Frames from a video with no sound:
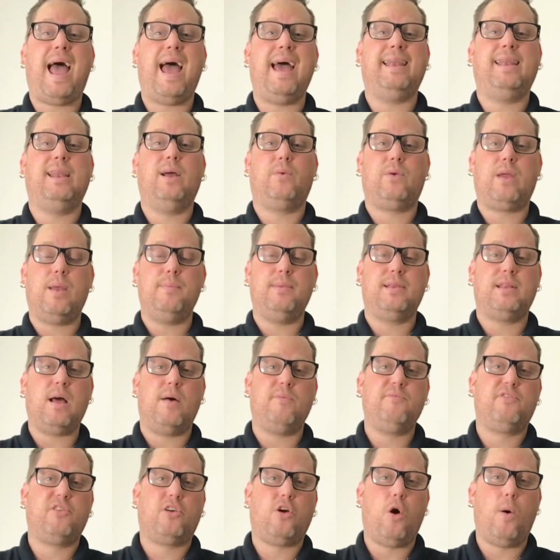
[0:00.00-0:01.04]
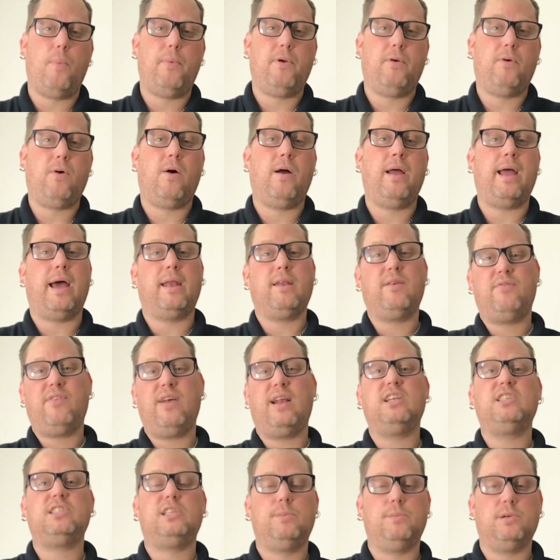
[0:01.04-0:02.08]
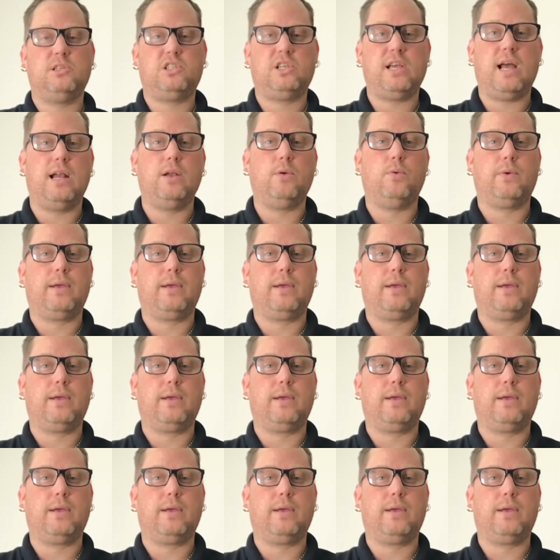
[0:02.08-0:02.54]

and they'll get me done for copyright and eventually my channel